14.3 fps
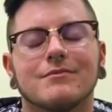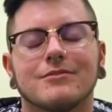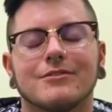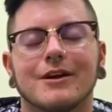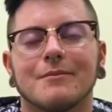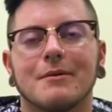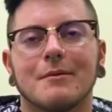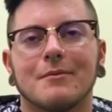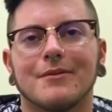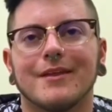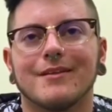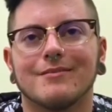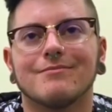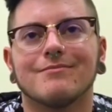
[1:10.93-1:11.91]
straight people
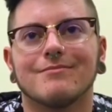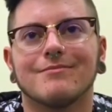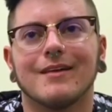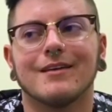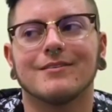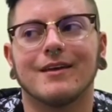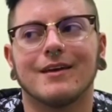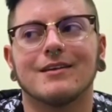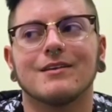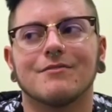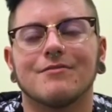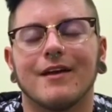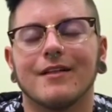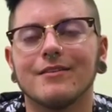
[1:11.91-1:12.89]
that it's like a
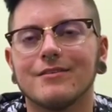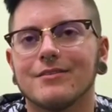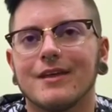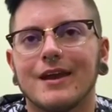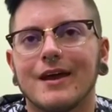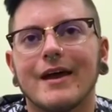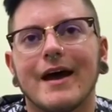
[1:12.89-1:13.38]
defense that I